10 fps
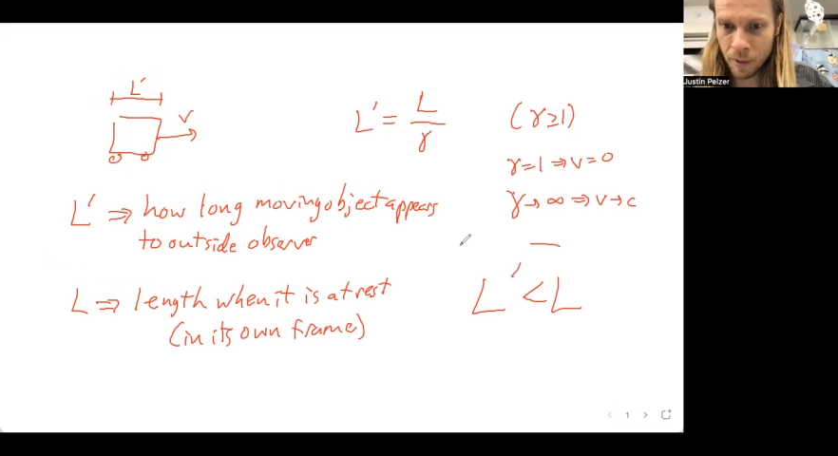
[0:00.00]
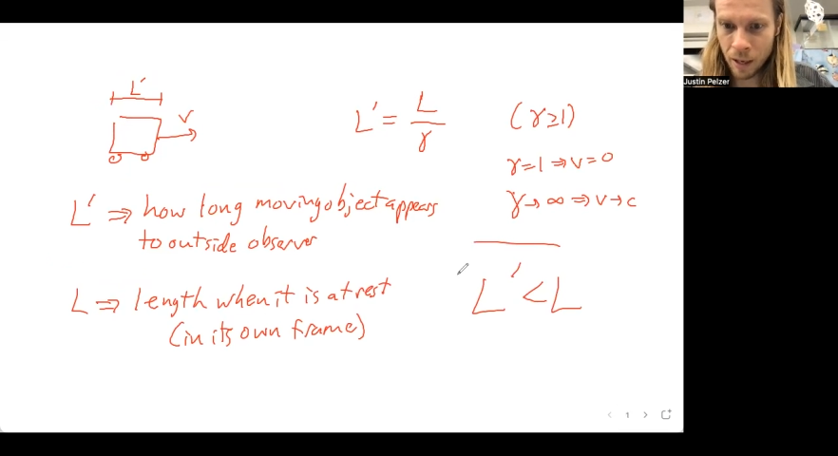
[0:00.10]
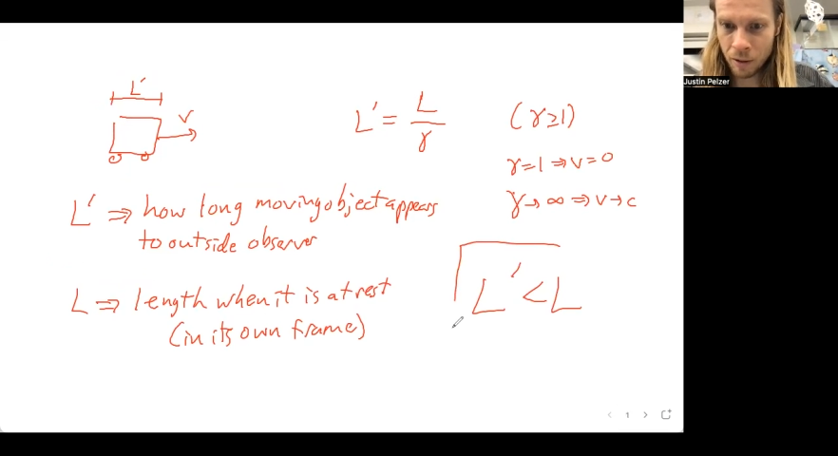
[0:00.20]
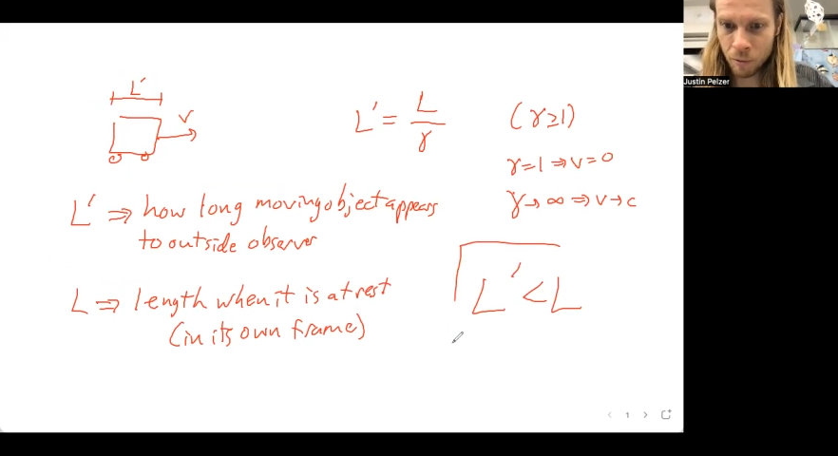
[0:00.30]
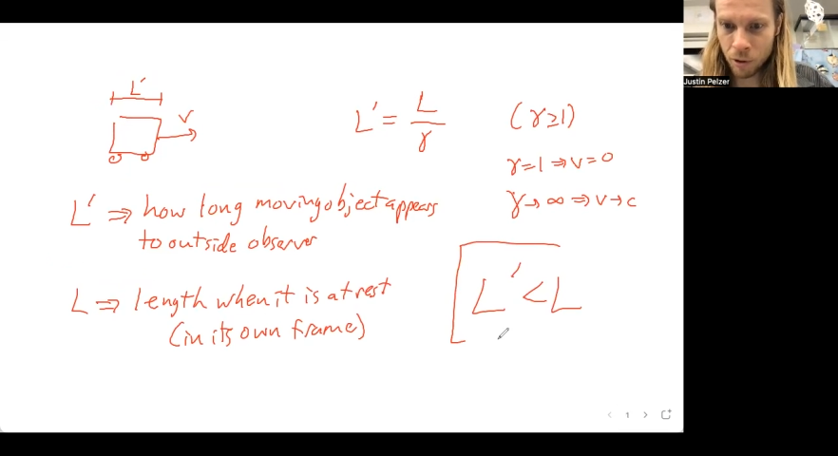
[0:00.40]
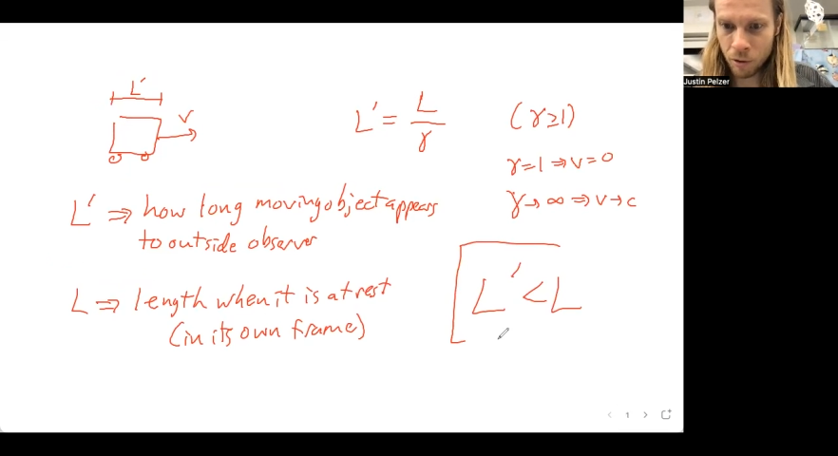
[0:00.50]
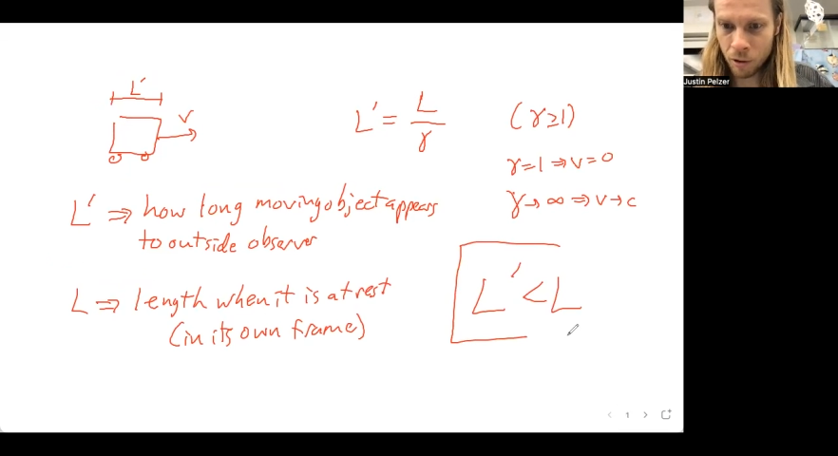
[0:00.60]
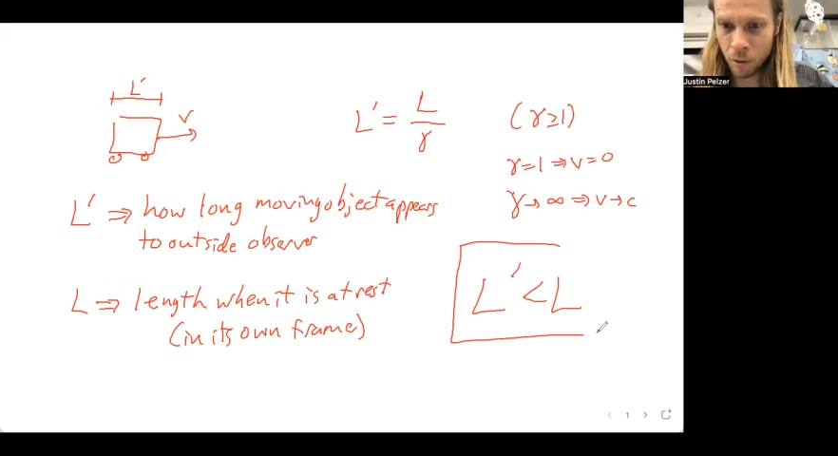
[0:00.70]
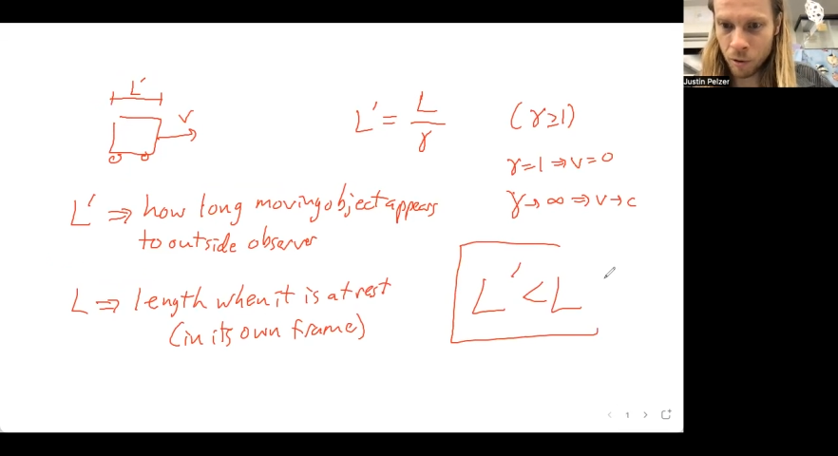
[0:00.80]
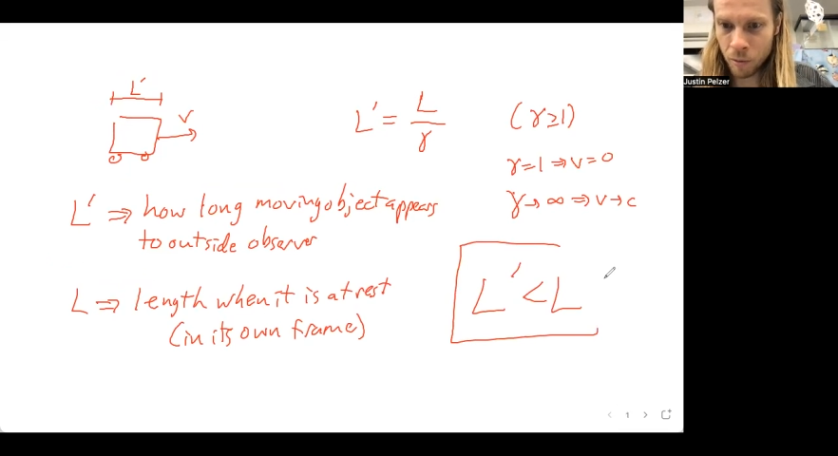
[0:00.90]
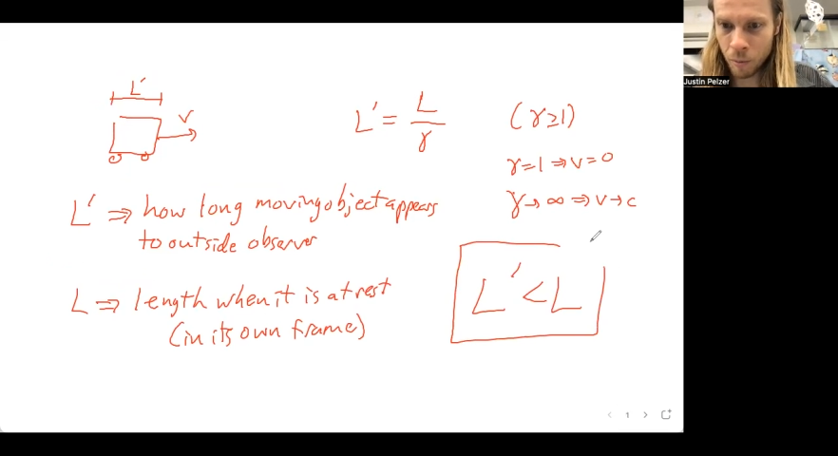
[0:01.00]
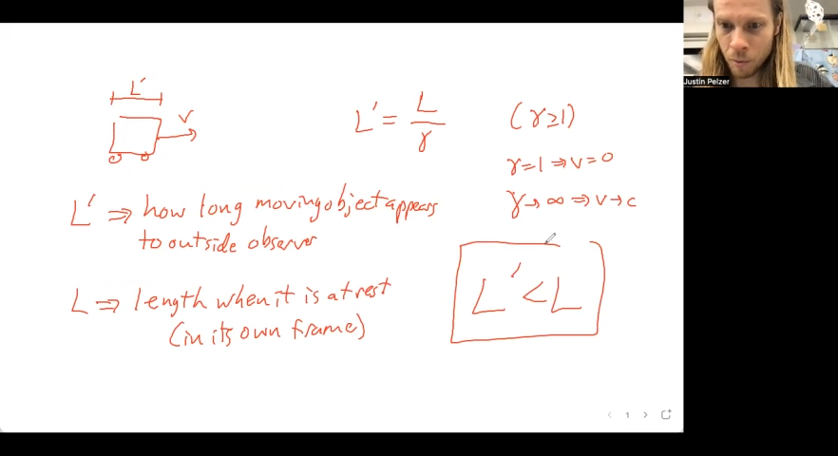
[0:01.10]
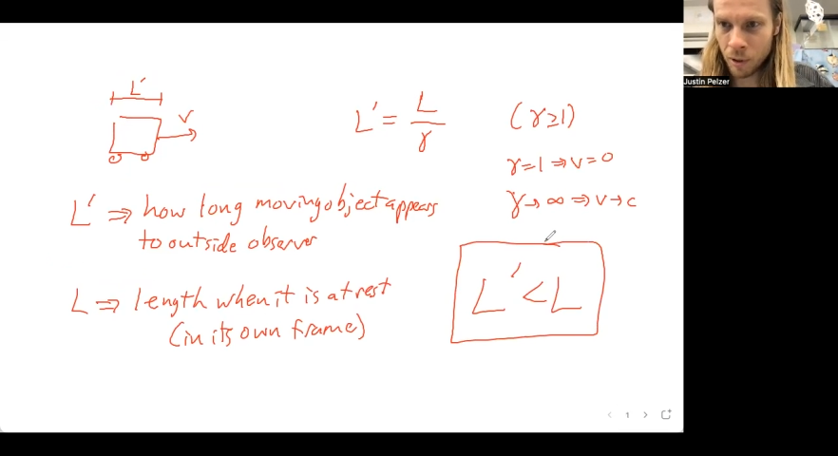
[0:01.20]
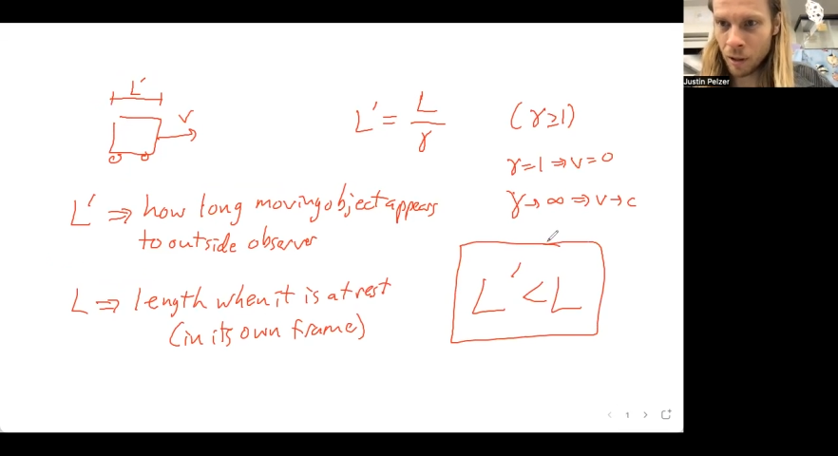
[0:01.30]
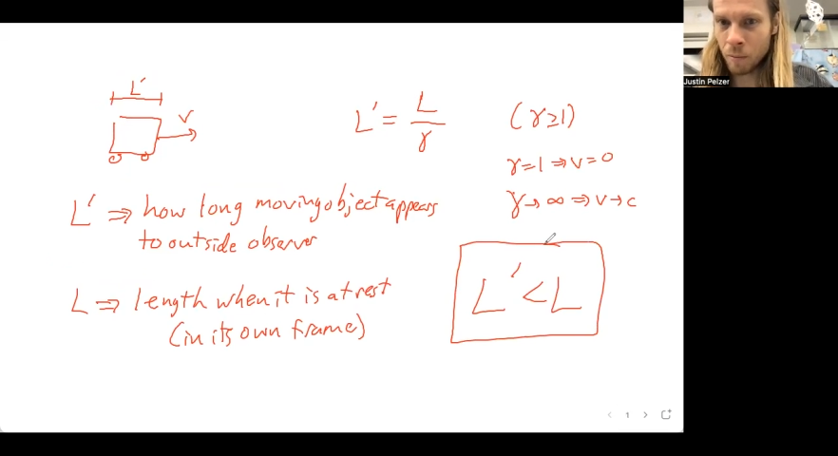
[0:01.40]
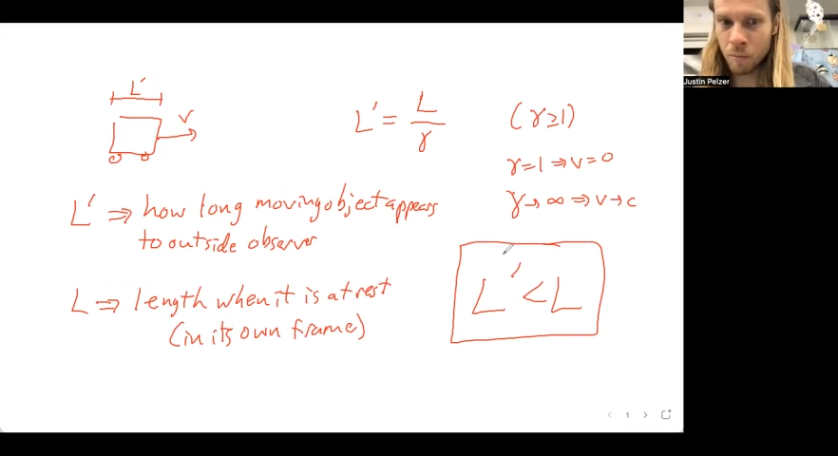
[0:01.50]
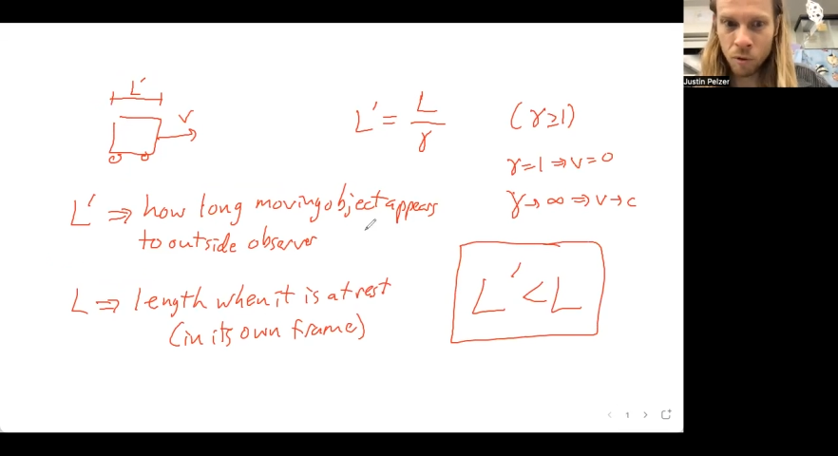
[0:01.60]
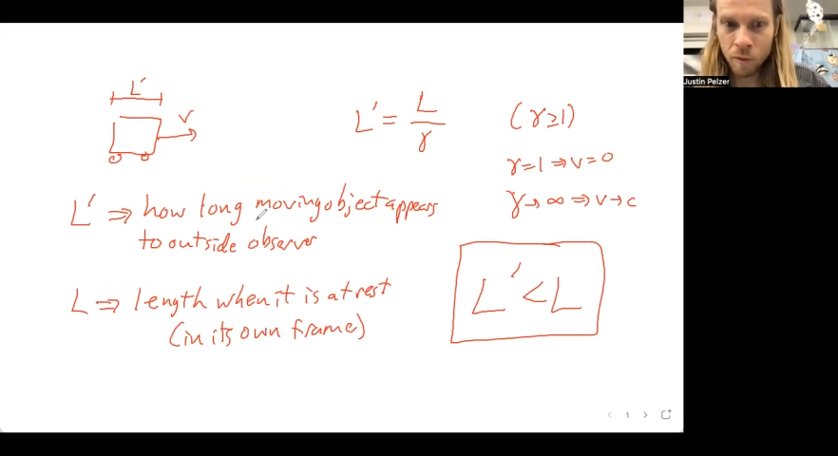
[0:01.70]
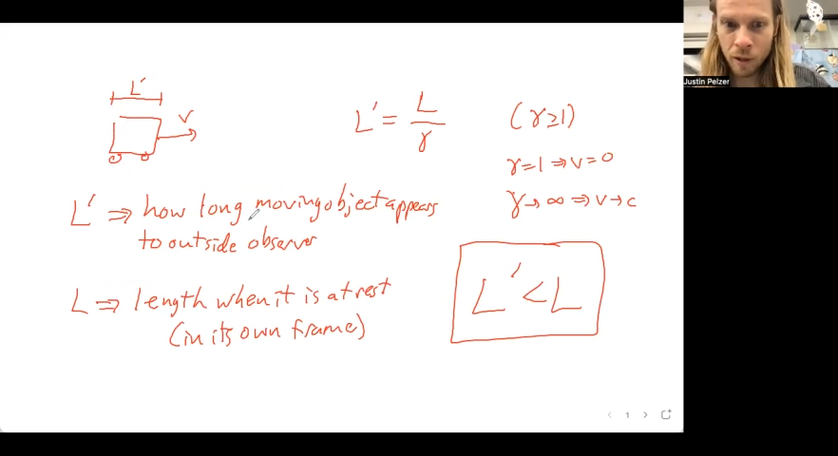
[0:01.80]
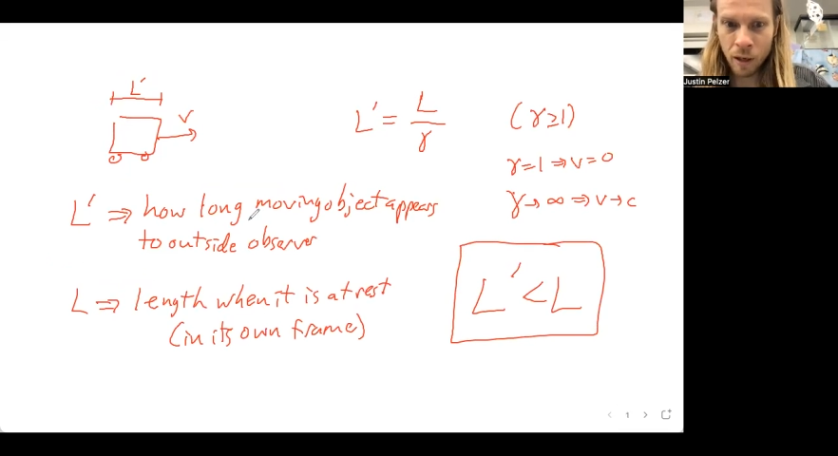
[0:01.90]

That's what you can always remember, that the moving